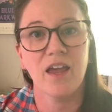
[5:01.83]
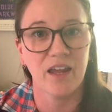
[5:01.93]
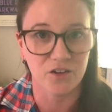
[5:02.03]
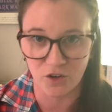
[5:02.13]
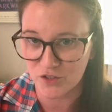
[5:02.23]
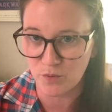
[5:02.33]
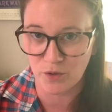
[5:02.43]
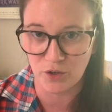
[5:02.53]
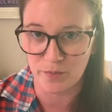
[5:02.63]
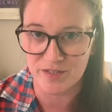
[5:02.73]
and also
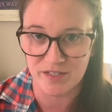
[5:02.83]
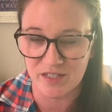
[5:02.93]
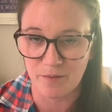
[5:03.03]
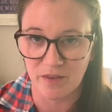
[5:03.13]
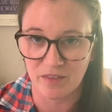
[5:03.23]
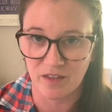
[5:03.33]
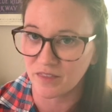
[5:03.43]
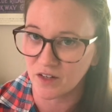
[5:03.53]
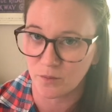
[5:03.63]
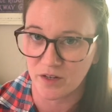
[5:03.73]
put your business name in
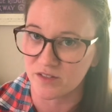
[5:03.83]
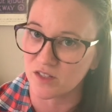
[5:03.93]
there, because